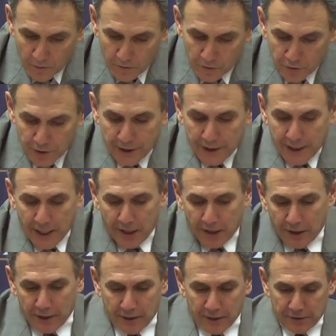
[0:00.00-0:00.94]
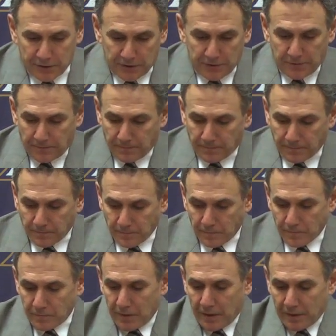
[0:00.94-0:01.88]
Tree carried us.
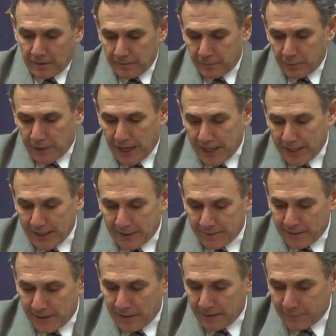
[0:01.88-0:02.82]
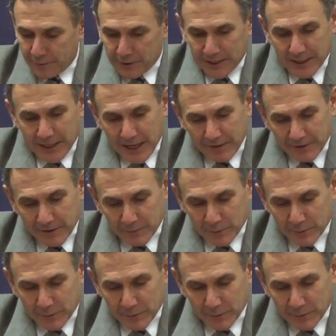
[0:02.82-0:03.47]
If we didn't have him,